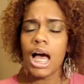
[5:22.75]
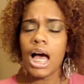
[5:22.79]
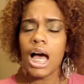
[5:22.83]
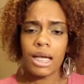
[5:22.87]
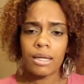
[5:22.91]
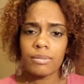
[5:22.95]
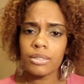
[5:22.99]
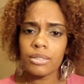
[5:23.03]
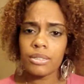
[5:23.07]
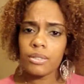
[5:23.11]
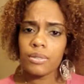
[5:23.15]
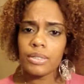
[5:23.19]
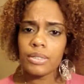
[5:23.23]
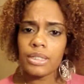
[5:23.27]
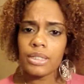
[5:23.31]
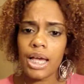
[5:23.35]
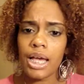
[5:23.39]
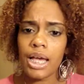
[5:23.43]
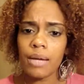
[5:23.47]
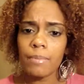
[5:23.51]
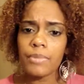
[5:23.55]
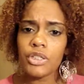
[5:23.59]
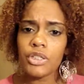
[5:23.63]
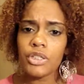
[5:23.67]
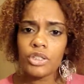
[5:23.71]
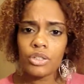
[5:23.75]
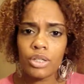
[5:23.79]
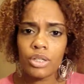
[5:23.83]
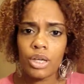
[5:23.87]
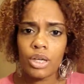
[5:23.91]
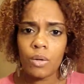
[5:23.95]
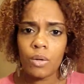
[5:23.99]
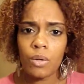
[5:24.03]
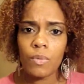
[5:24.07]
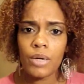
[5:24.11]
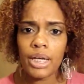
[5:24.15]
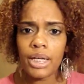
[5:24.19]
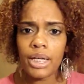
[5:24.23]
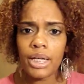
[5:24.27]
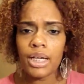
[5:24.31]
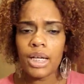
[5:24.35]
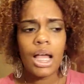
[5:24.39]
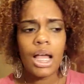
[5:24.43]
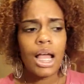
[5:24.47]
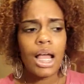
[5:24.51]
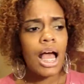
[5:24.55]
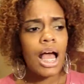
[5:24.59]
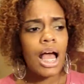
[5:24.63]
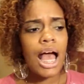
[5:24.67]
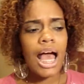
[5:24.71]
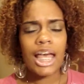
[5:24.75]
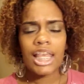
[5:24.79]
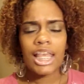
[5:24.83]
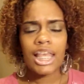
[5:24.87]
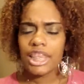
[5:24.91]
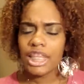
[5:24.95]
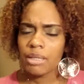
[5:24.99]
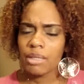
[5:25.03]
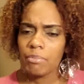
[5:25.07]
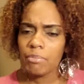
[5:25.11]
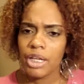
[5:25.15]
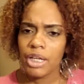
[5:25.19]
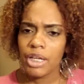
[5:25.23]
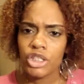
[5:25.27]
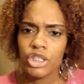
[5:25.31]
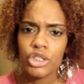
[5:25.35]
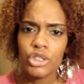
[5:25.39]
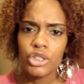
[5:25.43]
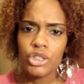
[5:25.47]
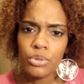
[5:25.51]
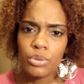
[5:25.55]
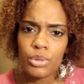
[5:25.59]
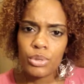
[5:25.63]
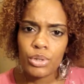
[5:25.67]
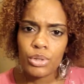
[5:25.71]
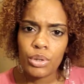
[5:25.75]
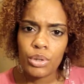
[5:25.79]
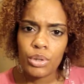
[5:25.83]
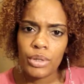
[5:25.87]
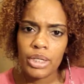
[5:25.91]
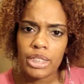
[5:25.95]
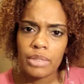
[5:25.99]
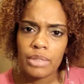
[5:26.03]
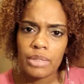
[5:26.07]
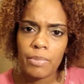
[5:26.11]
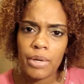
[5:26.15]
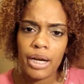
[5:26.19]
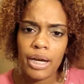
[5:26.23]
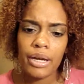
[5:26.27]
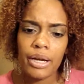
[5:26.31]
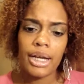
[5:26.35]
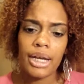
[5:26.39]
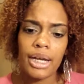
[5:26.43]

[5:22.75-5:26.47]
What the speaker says: I'm so tired, but you know what? I think my insurance going to expire,